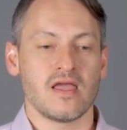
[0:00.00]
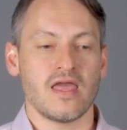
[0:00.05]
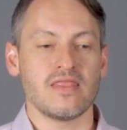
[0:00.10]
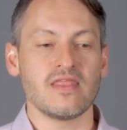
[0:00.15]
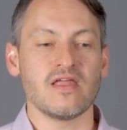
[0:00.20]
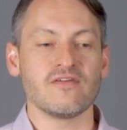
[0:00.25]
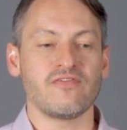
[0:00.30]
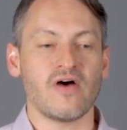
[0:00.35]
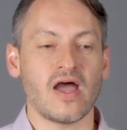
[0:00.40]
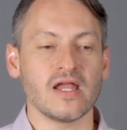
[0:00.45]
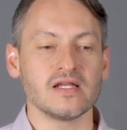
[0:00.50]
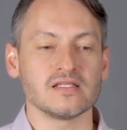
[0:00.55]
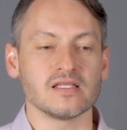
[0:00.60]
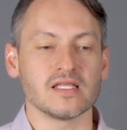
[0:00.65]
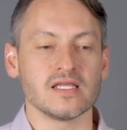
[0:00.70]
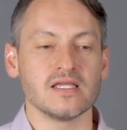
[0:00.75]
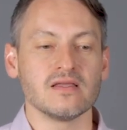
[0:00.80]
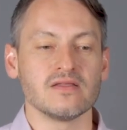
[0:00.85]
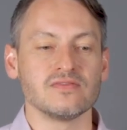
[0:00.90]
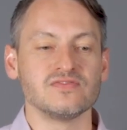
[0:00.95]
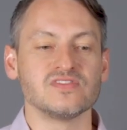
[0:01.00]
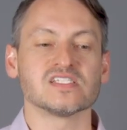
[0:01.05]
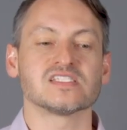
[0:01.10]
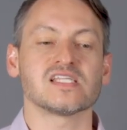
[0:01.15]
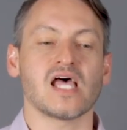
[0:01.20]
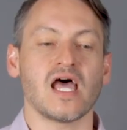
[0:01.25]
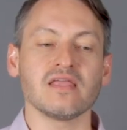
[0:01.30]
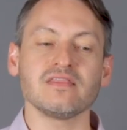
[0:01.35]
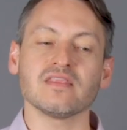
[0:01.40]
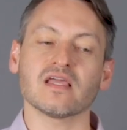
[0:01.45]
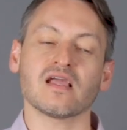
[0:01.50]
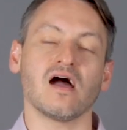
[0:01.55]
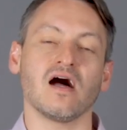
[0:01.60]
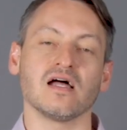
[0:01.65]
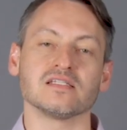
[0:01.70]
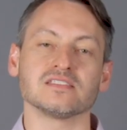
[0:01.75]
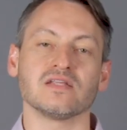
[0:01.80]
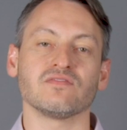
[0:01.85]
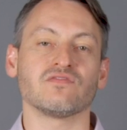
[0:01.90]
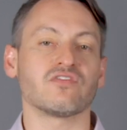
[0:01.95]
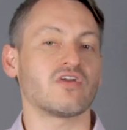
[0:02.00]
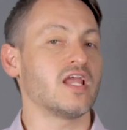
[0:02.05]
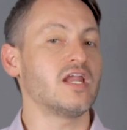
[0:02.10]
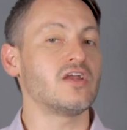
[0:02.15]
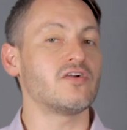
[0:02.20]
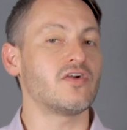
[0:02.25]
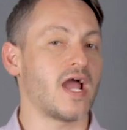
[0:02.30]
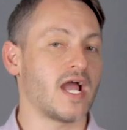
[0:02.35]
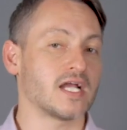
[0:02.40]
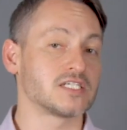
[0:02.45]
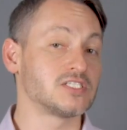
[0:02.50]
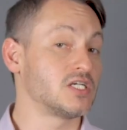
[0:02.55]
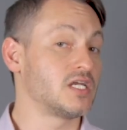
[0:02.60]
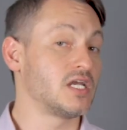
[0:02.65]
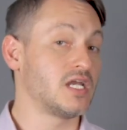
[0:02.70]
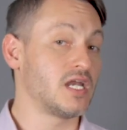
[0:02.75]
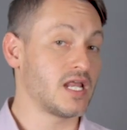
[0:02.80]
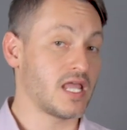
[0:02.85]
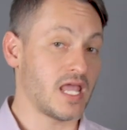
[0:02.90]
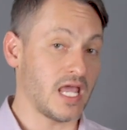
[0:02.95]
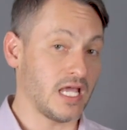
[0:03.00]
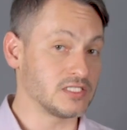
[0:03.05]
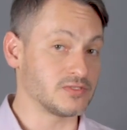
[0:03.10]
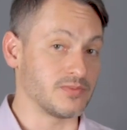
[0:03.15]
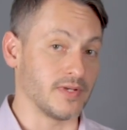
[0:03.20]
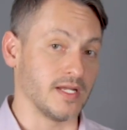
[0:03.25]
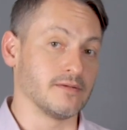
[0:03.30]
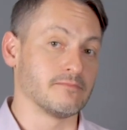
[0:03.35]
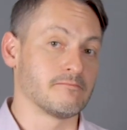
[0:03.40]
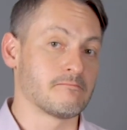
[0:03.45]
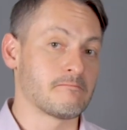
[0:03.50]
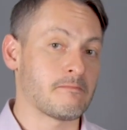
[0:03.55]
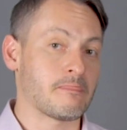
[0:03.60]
And then finally, design the content for interaction and engagement.